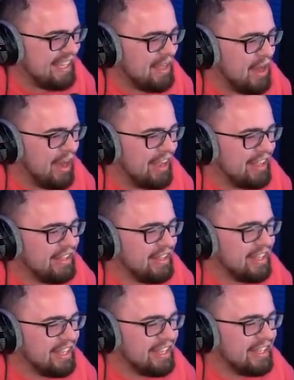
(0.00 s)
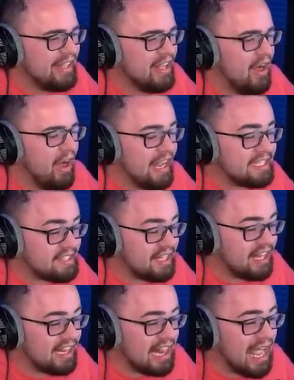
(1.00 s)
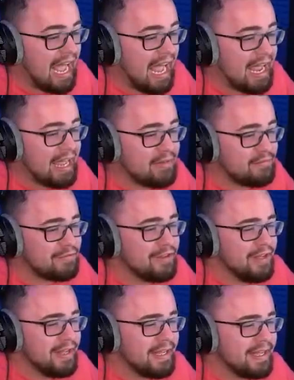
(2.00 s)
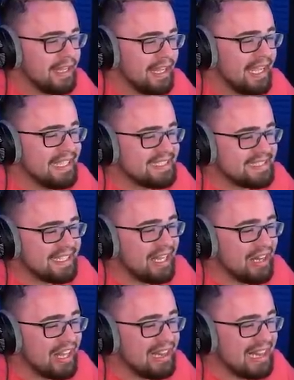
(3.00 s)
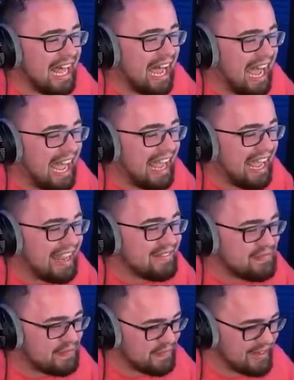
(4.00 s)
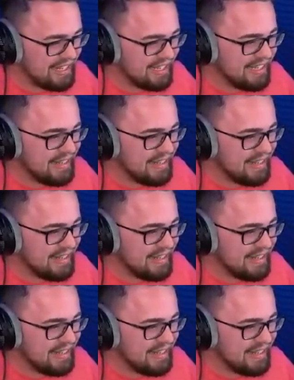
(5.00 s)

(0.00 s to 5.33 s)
Yeah, get some. He's still alive. He's still alive.